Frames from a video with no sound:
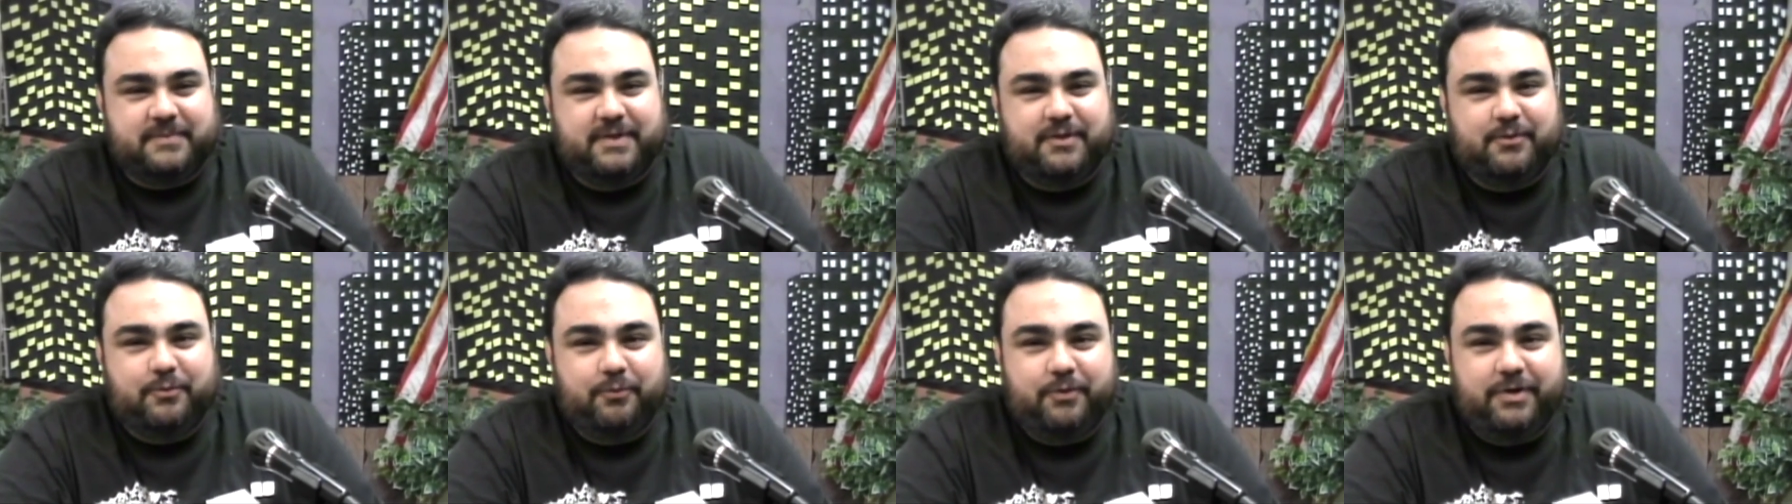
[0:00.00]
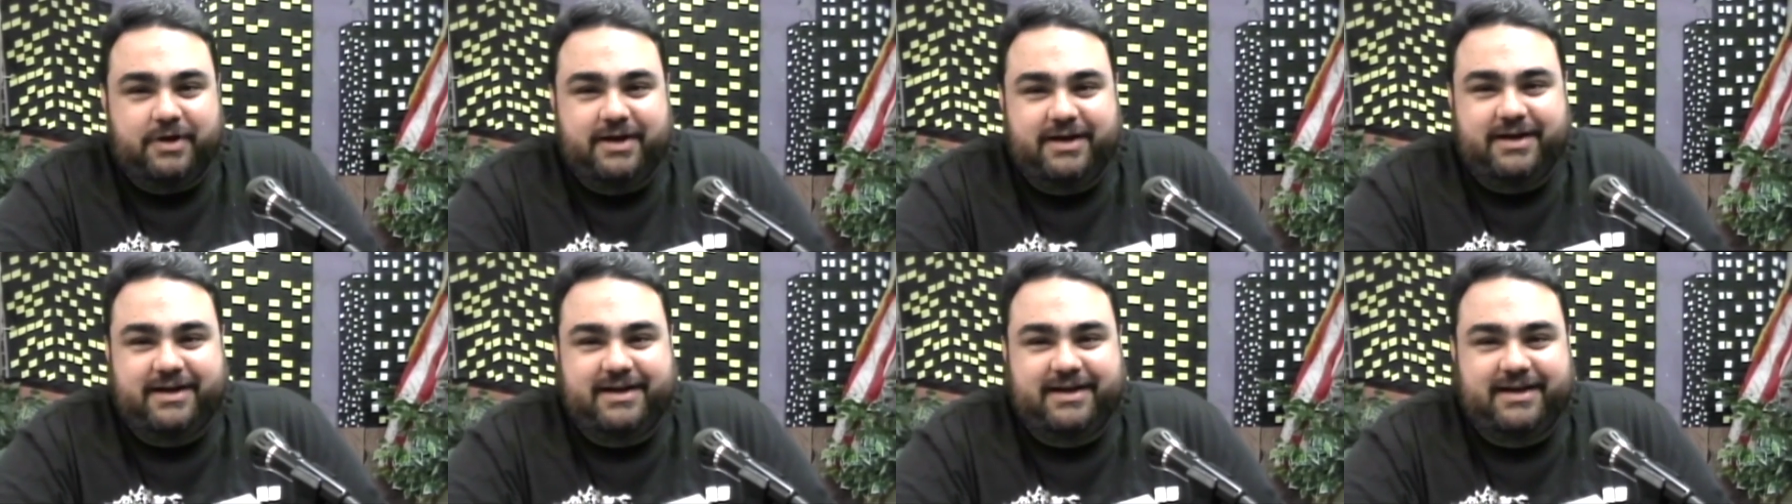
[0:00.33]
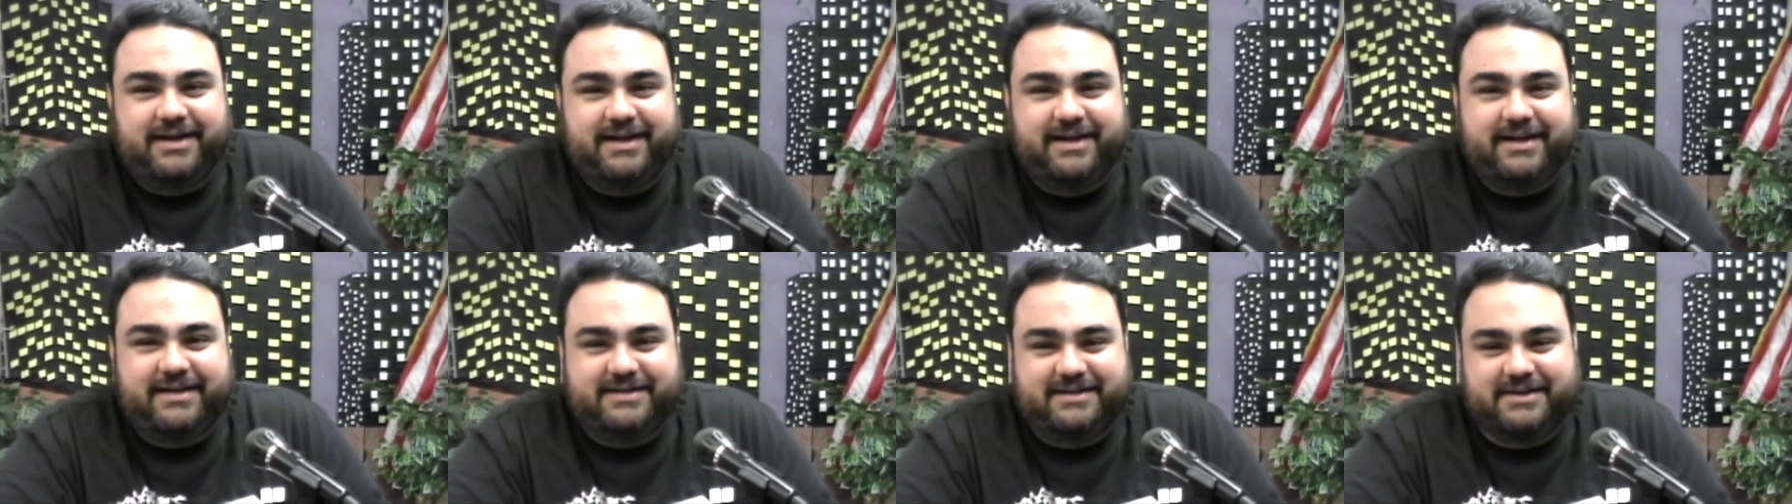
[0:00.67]

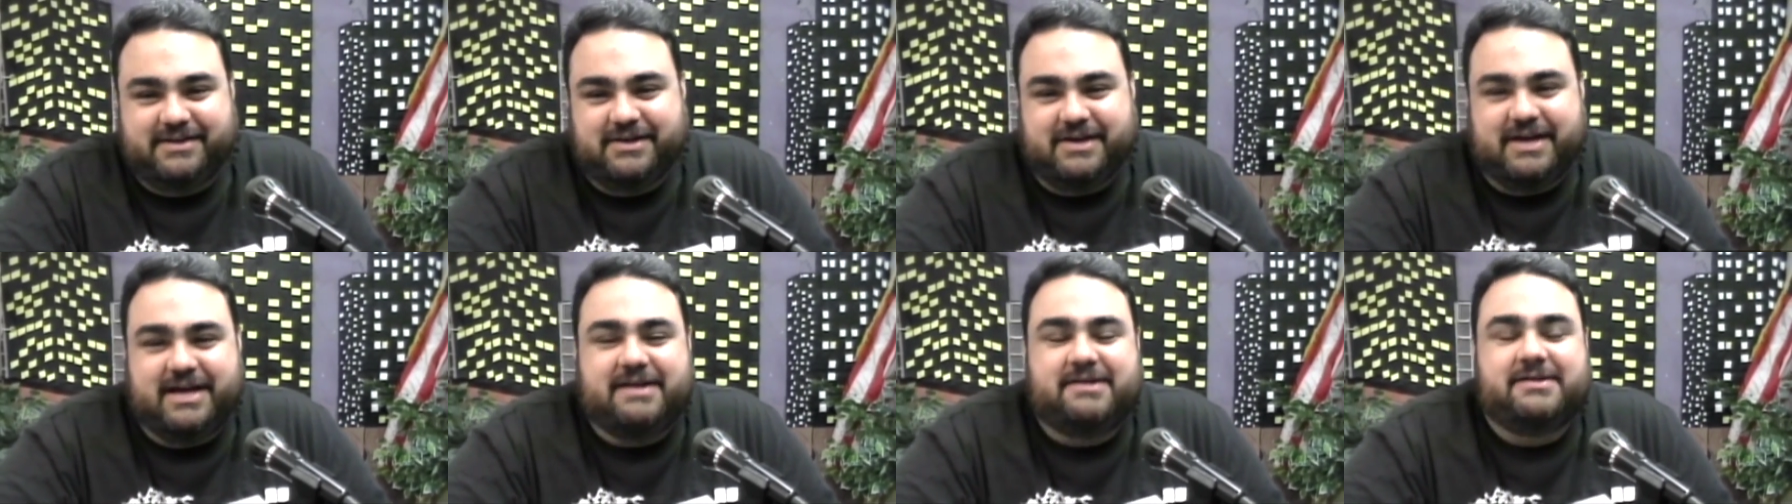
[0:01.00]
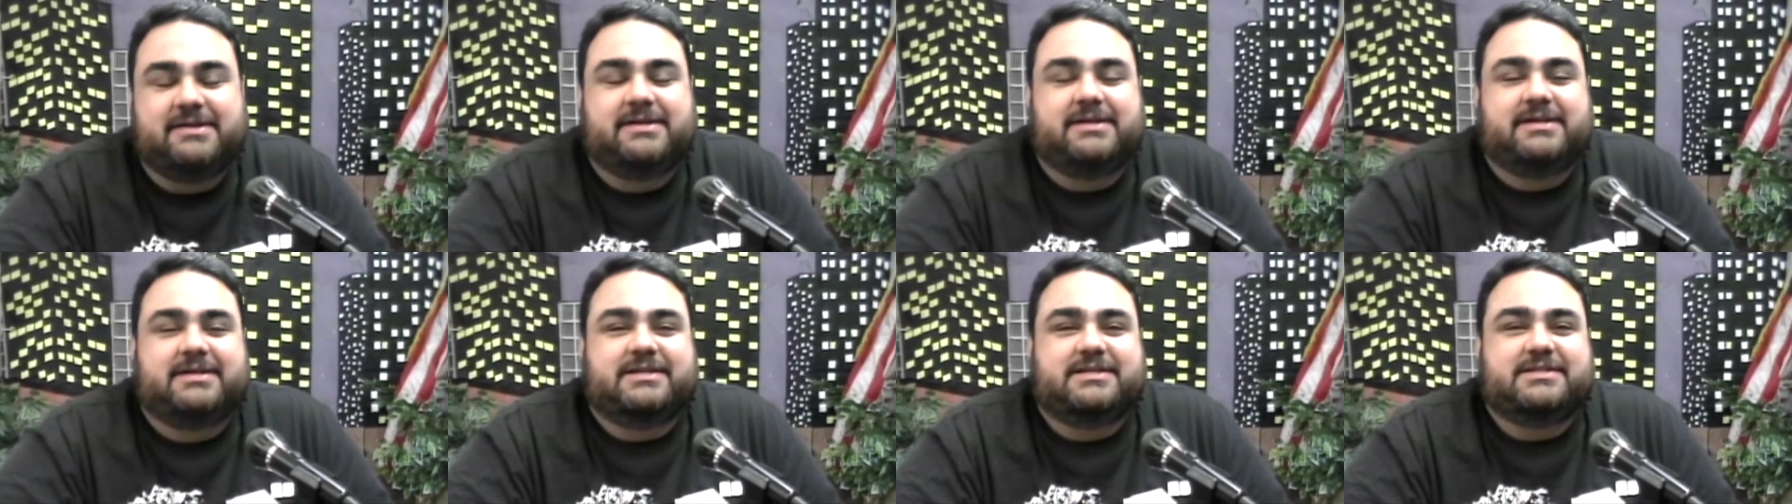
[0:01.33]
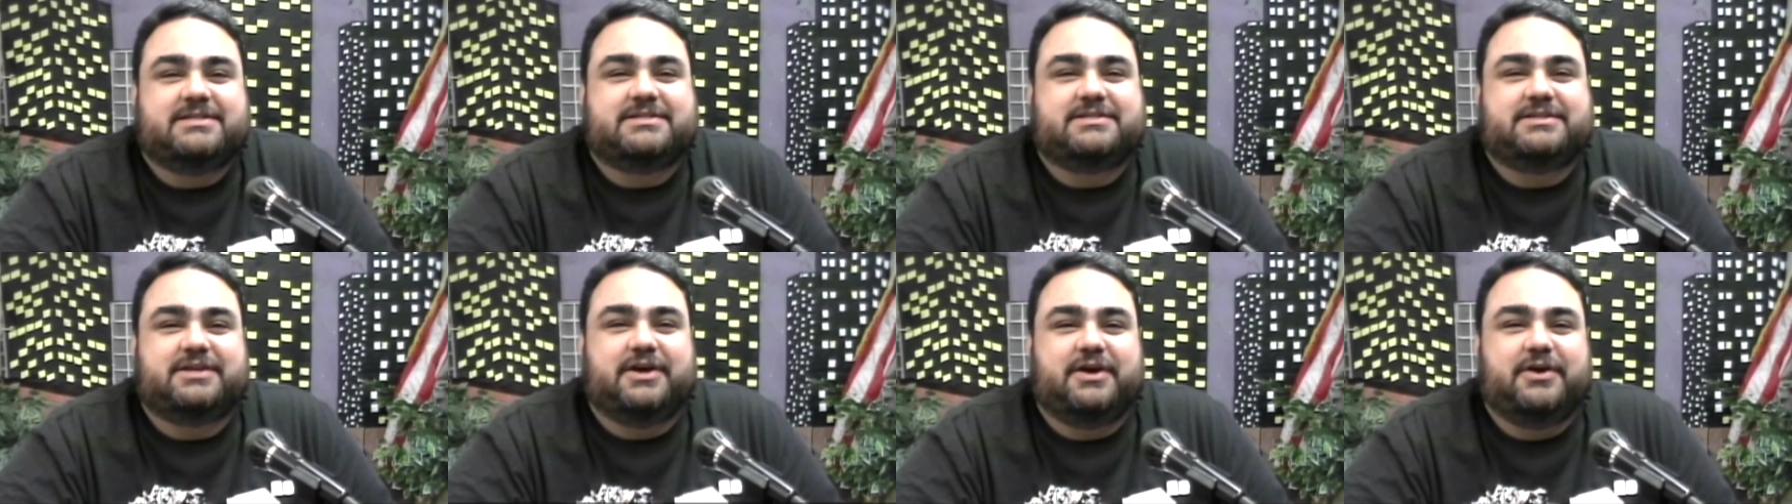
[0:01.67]
What? All right.
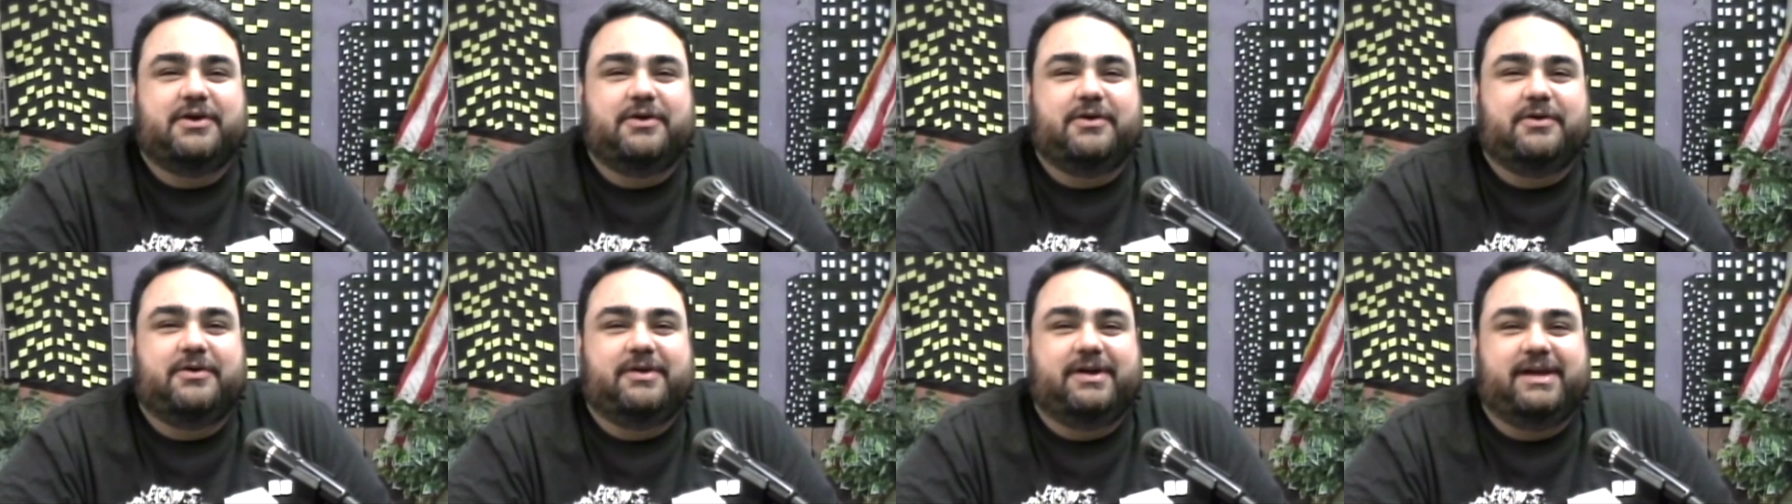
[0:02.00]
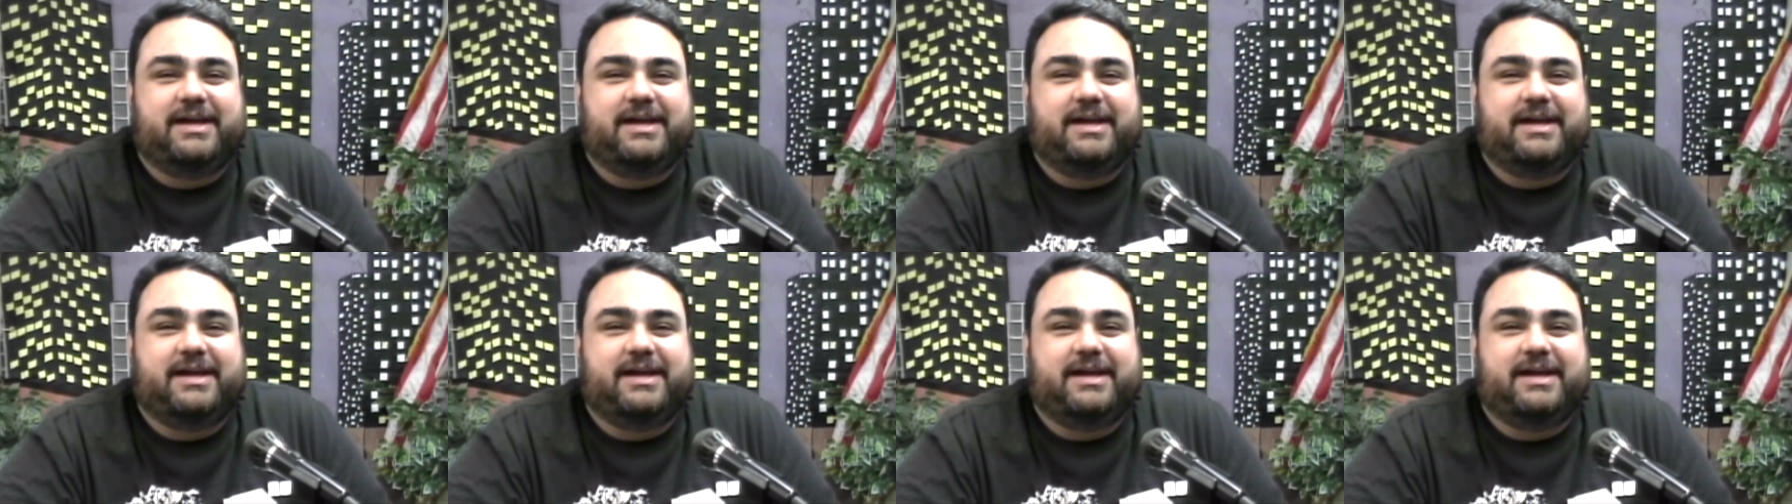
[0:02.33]
So,